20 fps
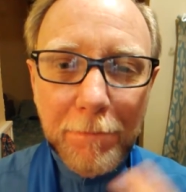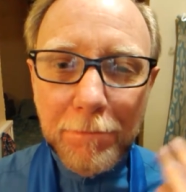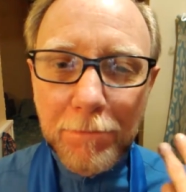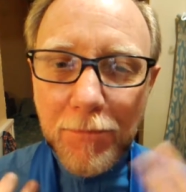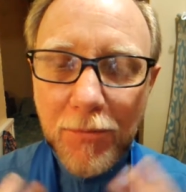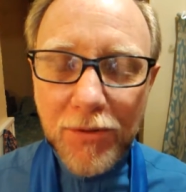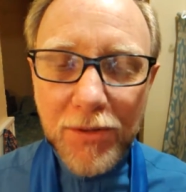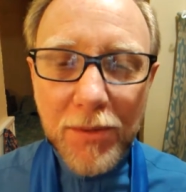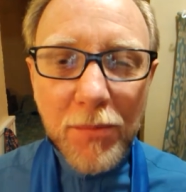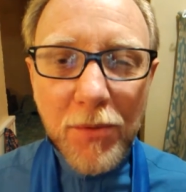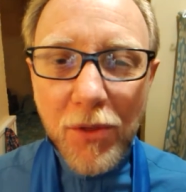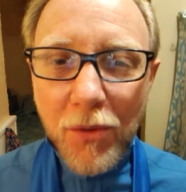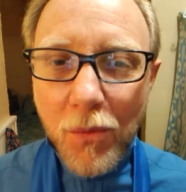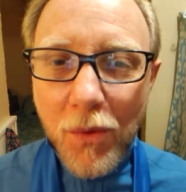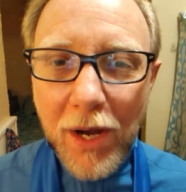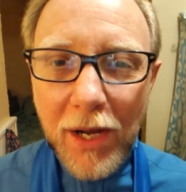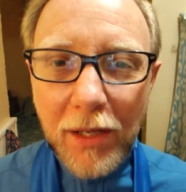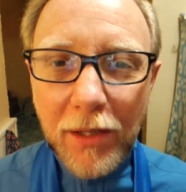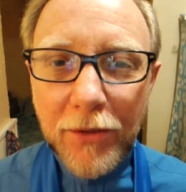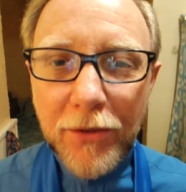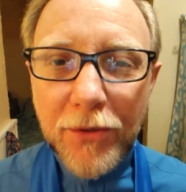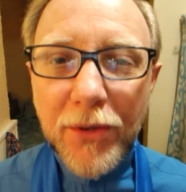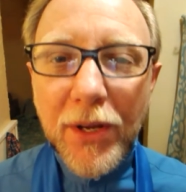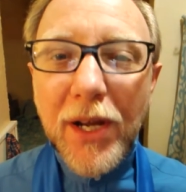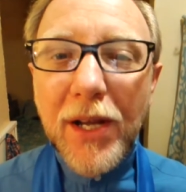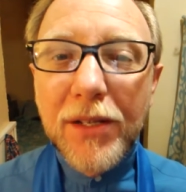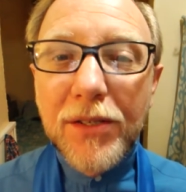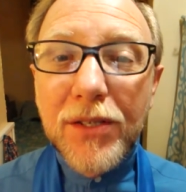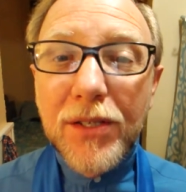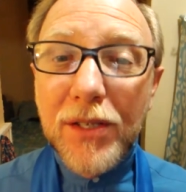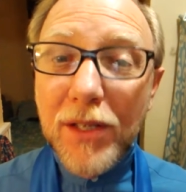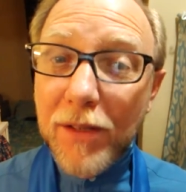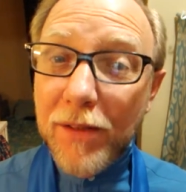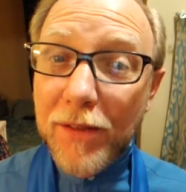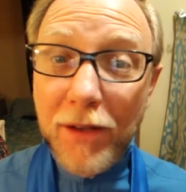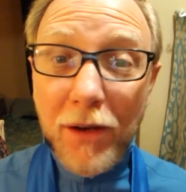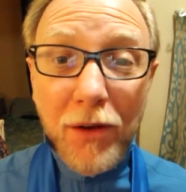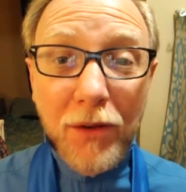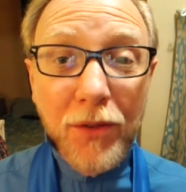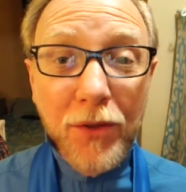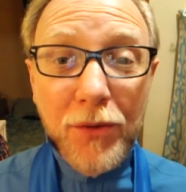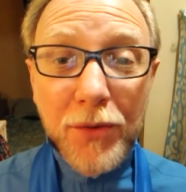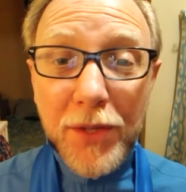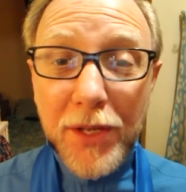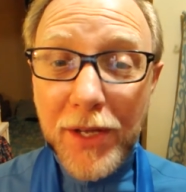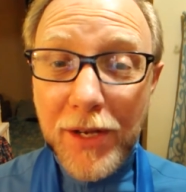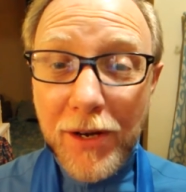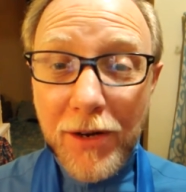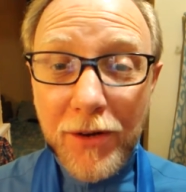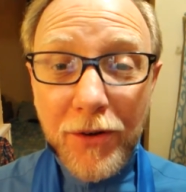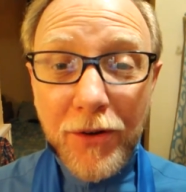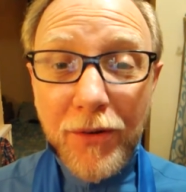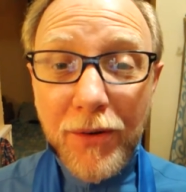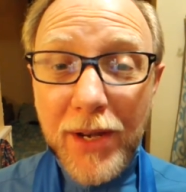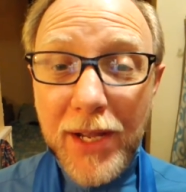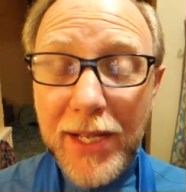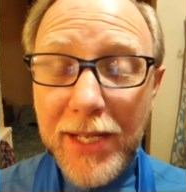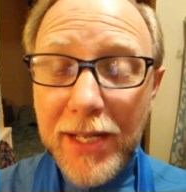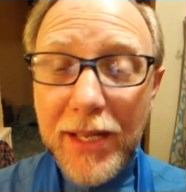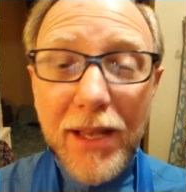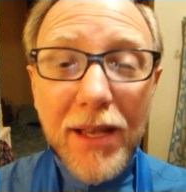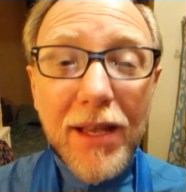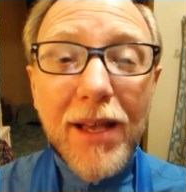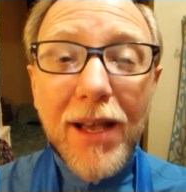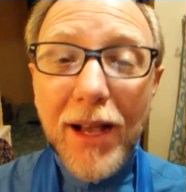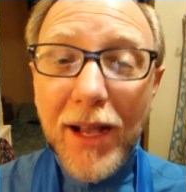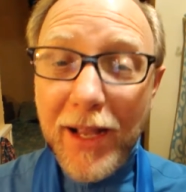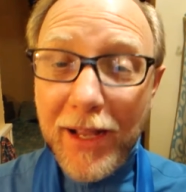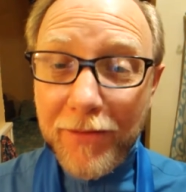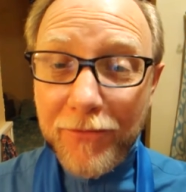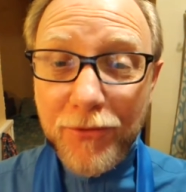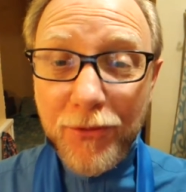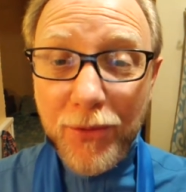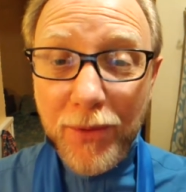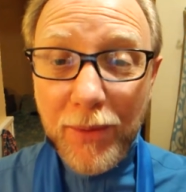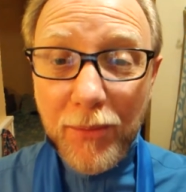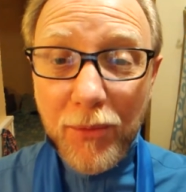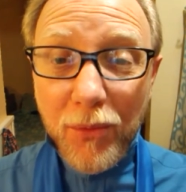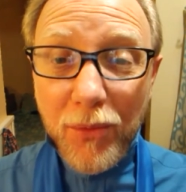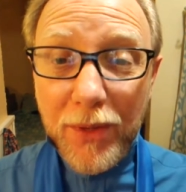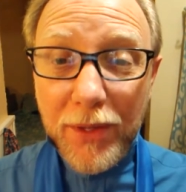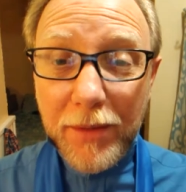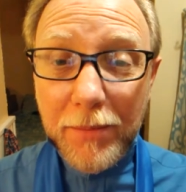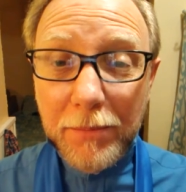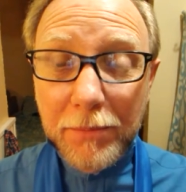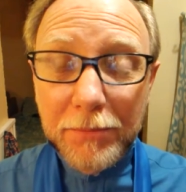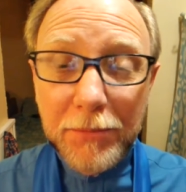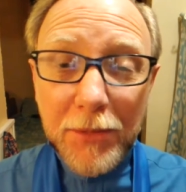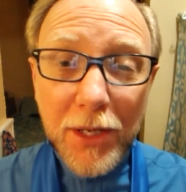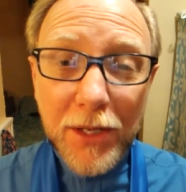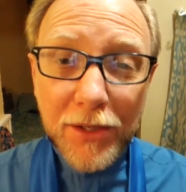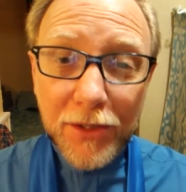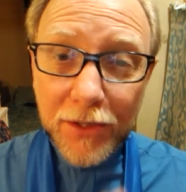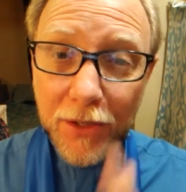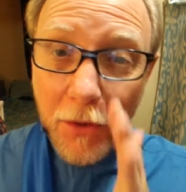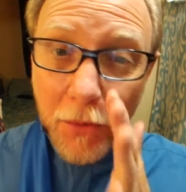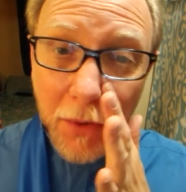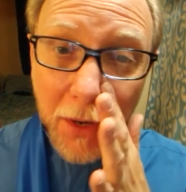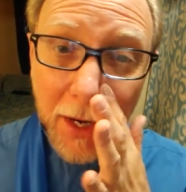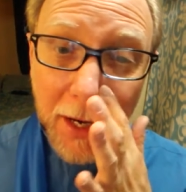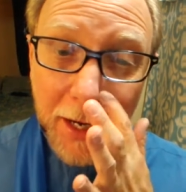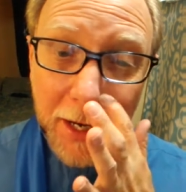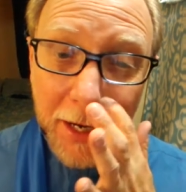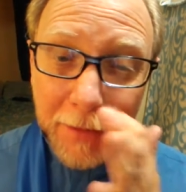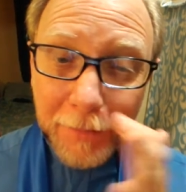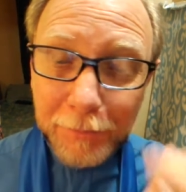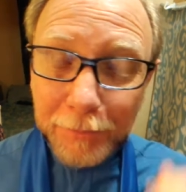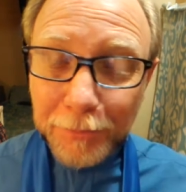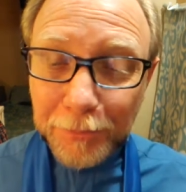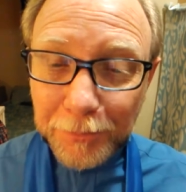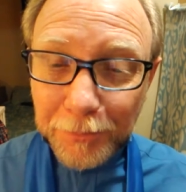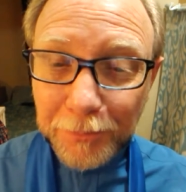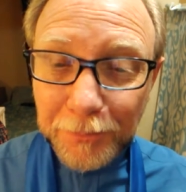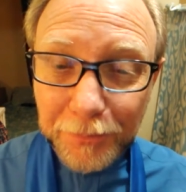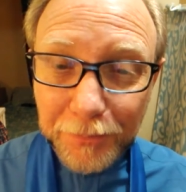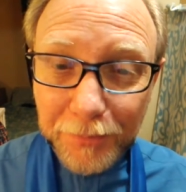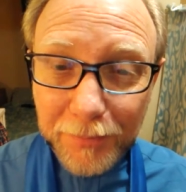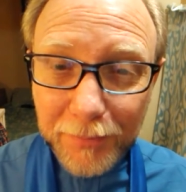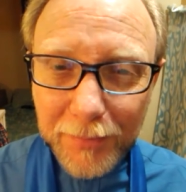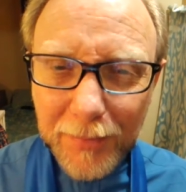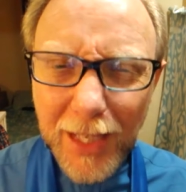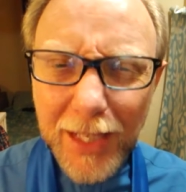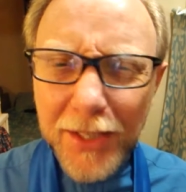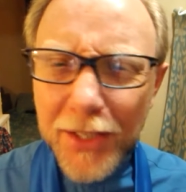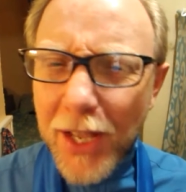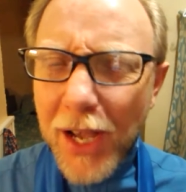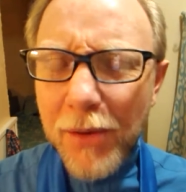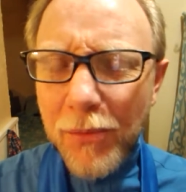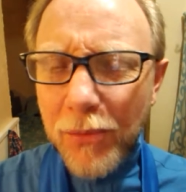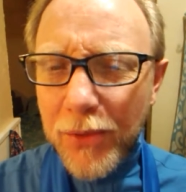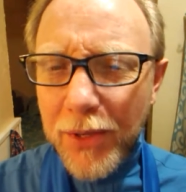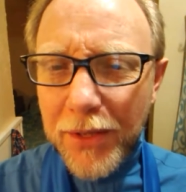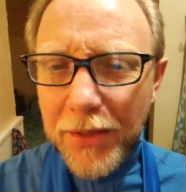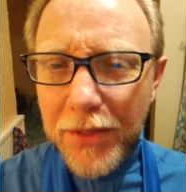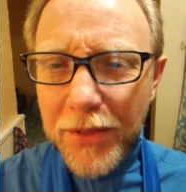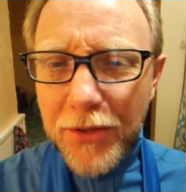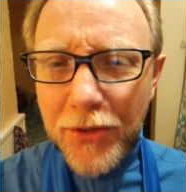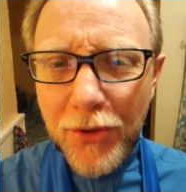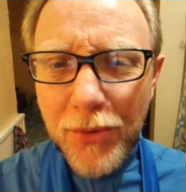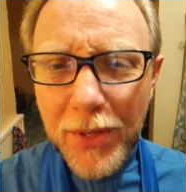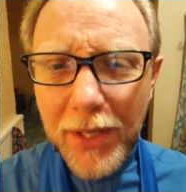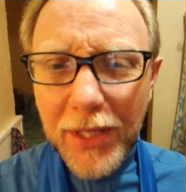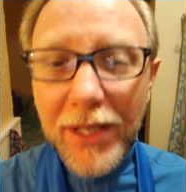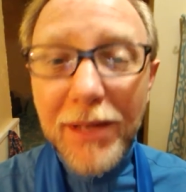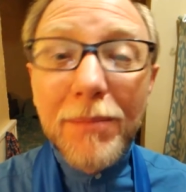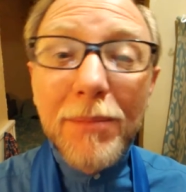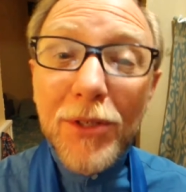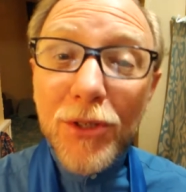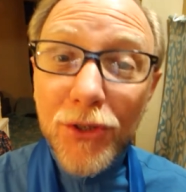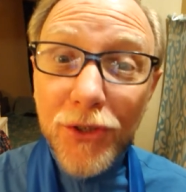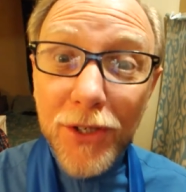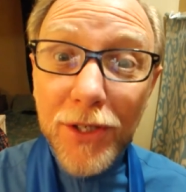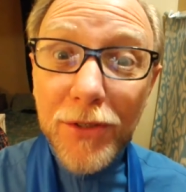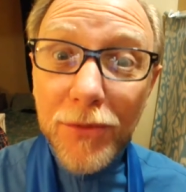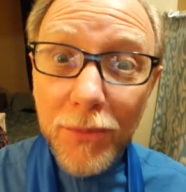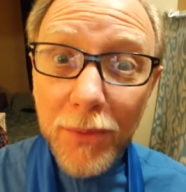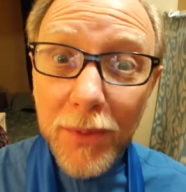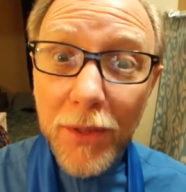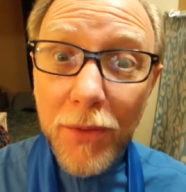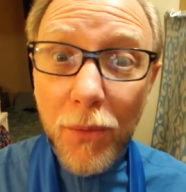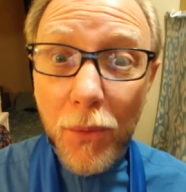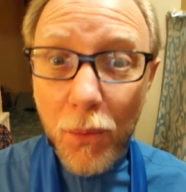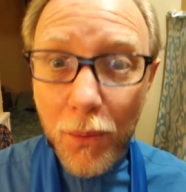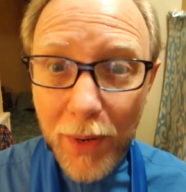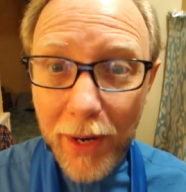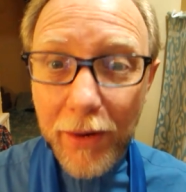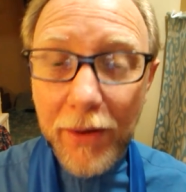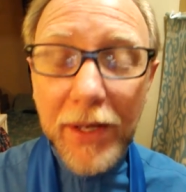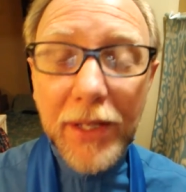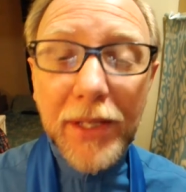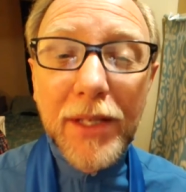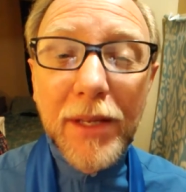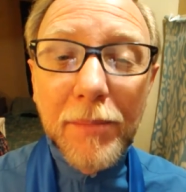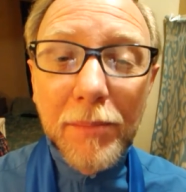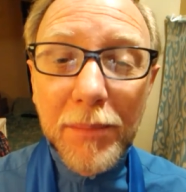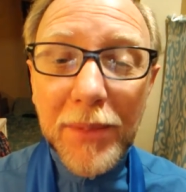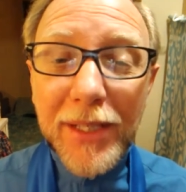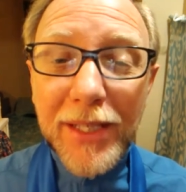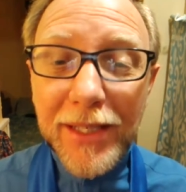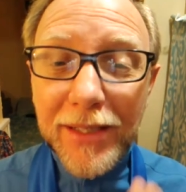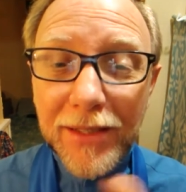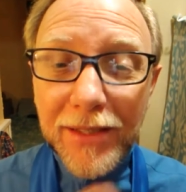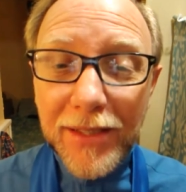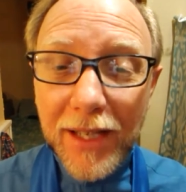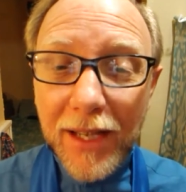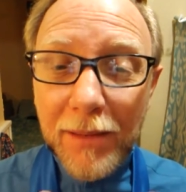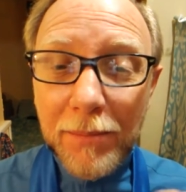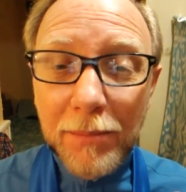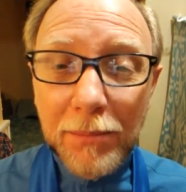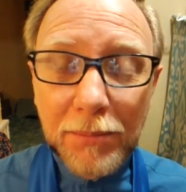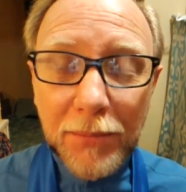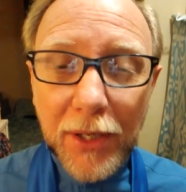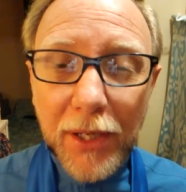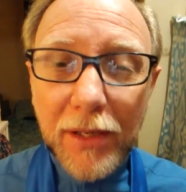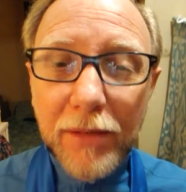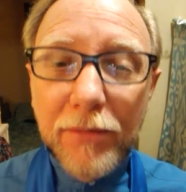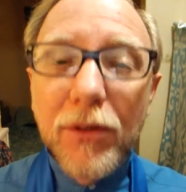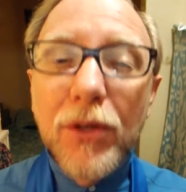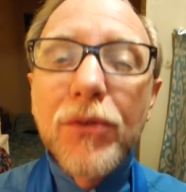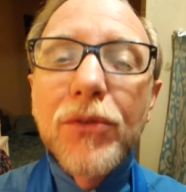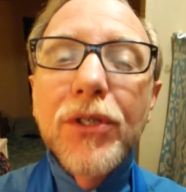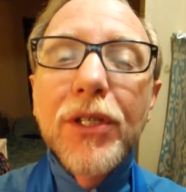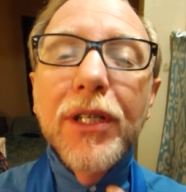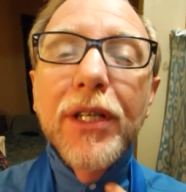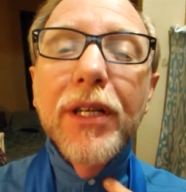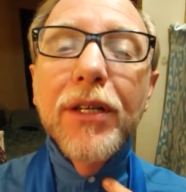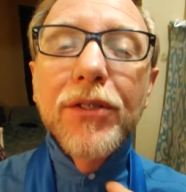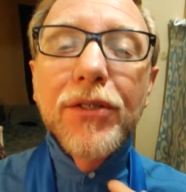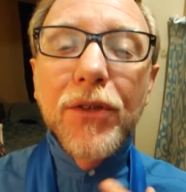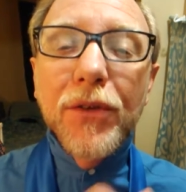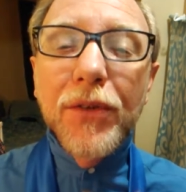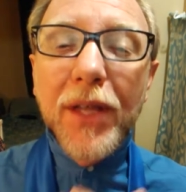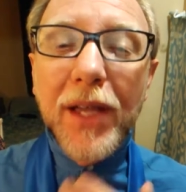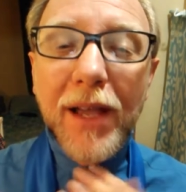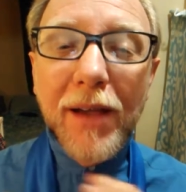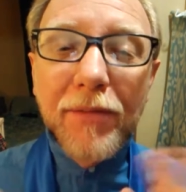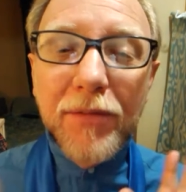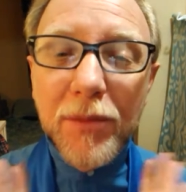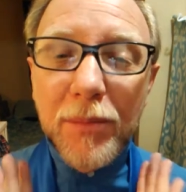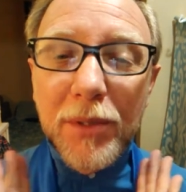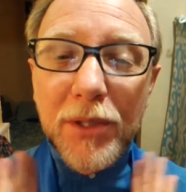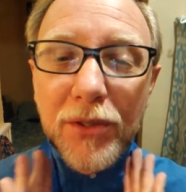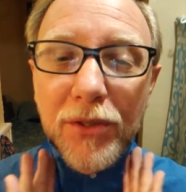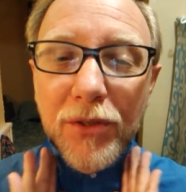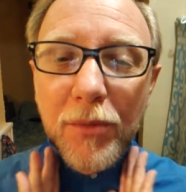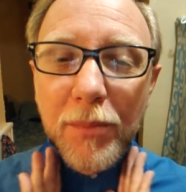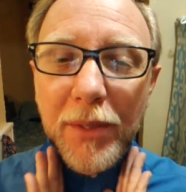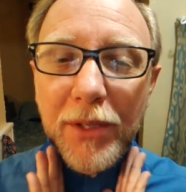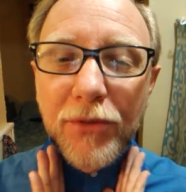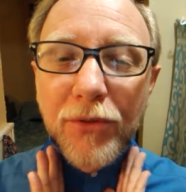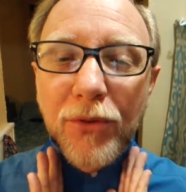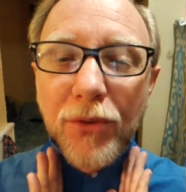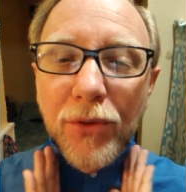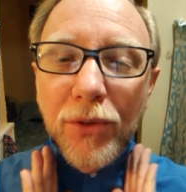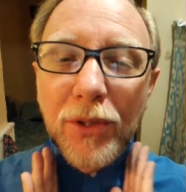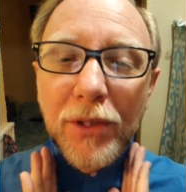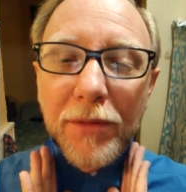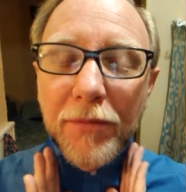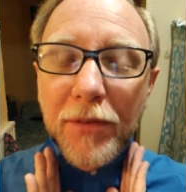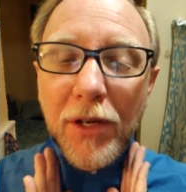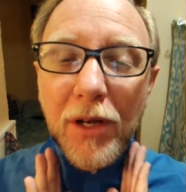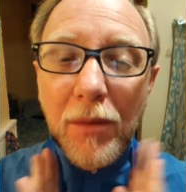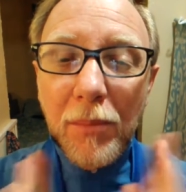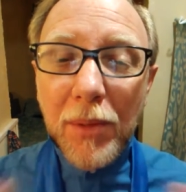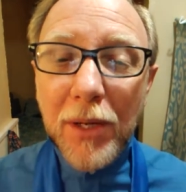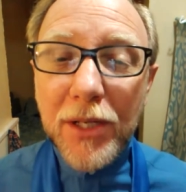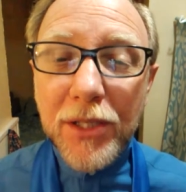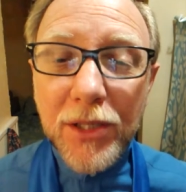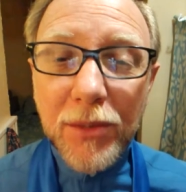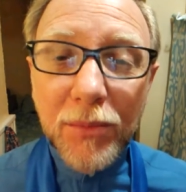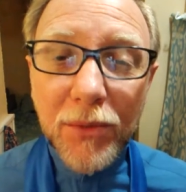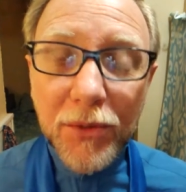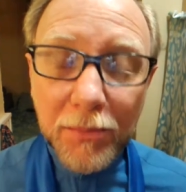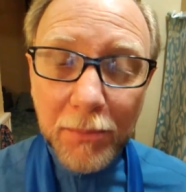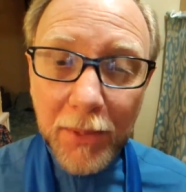Some of the wilder knots, although they are great, I have trouble with them. So, not with doing them, just with wearing them, because I'm kind of OCD, so they have to be symmetrical if at all possible.